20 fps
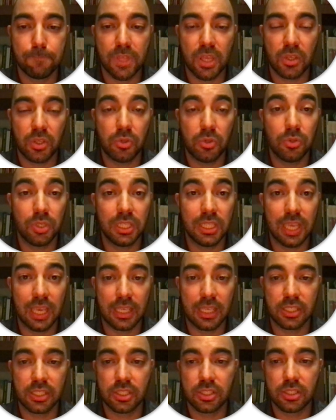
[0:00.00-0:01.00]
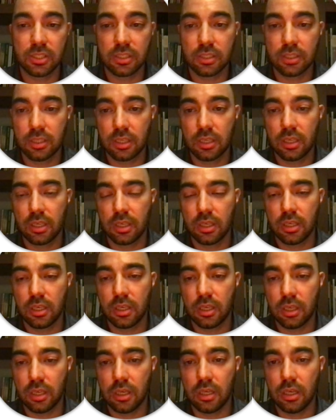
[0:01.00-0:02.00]
unit tests
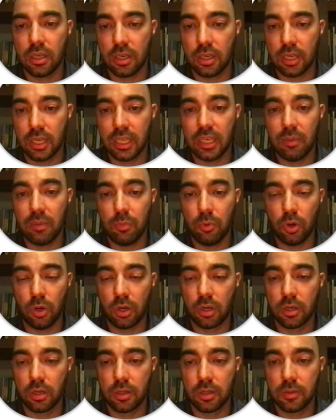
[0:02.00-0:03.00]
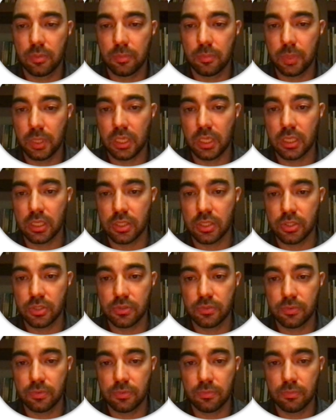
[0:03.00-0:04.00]
anymore, because
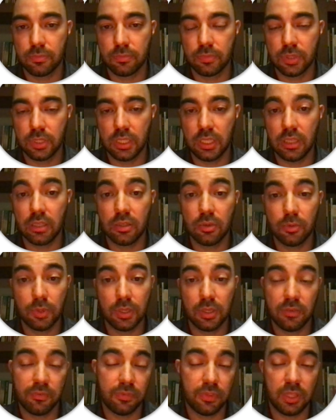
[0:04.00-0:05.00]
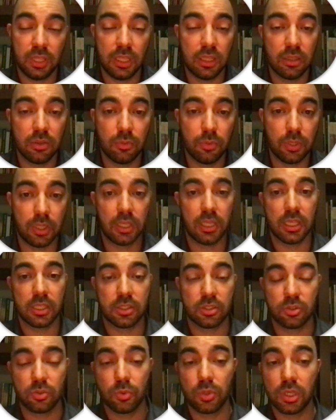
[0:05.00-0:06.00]
if the end-to-end
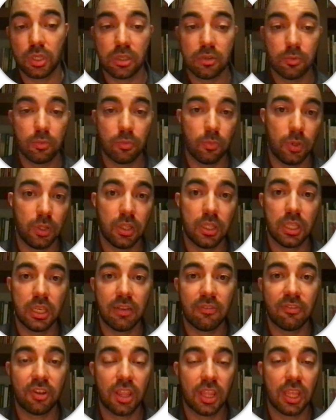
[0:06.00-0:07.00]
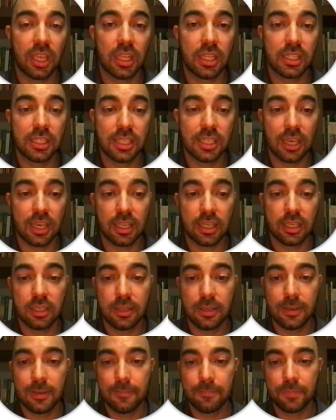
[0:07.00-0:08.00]
tests work, well, then everything inside
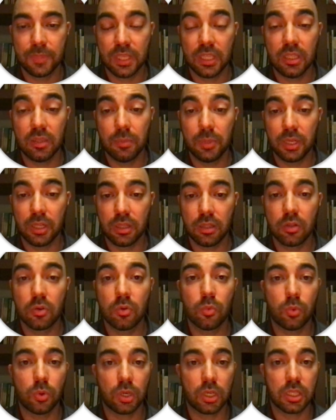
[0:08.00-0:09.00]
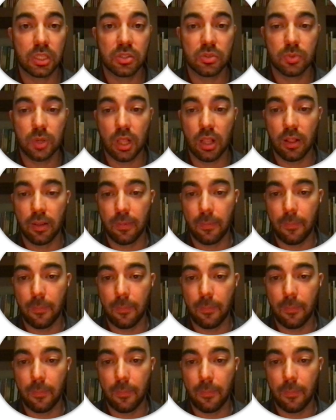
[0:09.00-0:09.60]
in the middle worked as well.